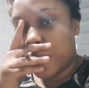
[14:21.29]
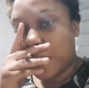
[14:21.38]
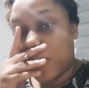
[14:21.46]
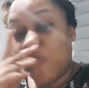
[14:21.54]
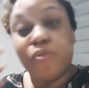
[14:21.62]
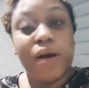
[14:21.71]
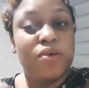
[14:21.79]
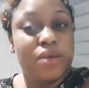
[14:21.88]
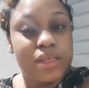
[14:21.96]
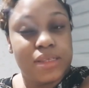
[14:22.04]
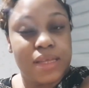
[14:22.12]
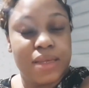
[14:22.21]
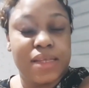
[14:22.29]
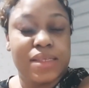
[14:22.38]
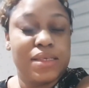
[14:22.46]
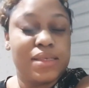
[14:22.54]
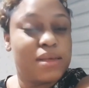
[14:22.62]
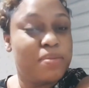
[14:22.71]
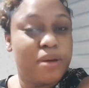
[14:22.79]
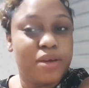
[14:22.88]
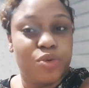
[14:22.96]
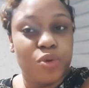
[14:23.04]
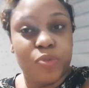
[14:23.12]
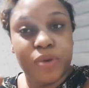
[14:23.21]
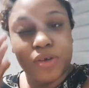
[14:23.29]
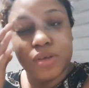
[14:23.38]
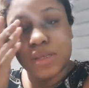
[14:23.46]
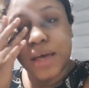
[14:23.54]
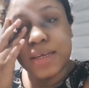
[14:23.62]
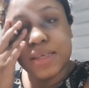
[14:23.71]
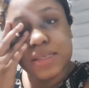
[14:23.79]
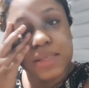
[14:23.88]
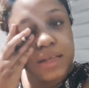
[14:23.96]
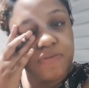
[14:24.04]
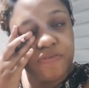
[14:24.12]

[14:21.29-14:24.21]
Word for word: of my own dirty December though because I didn't start